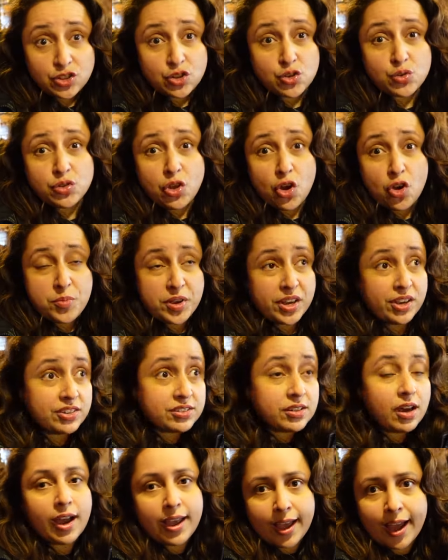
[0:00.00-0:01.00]
tuned though,
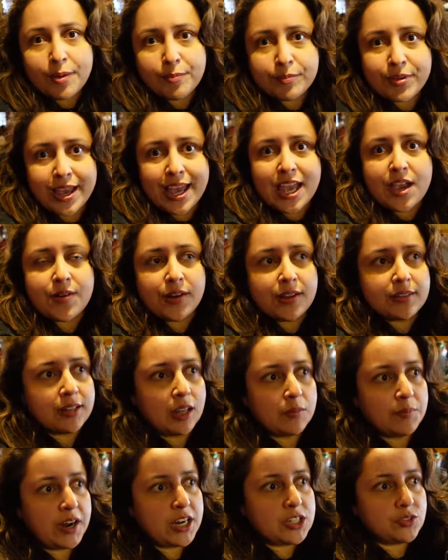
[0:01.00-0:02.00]
because I am here in
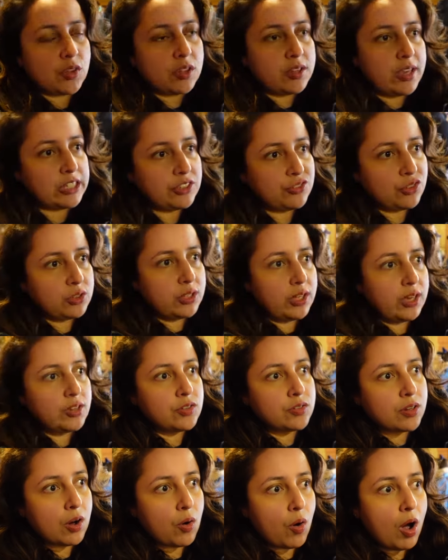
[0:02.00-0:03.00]
Island Paris for the next few
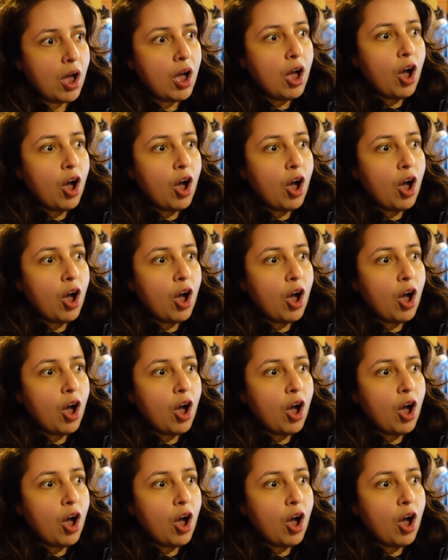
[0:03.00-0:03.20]
days, so